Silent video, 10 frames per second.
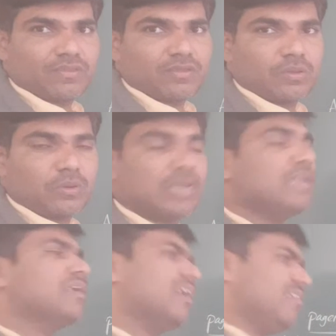
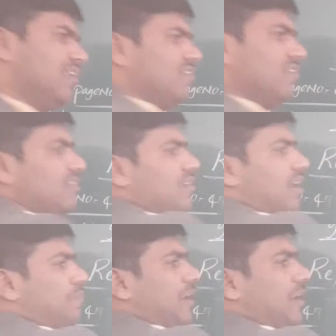Okay, in case there is
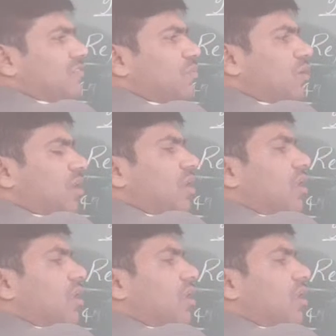not possible.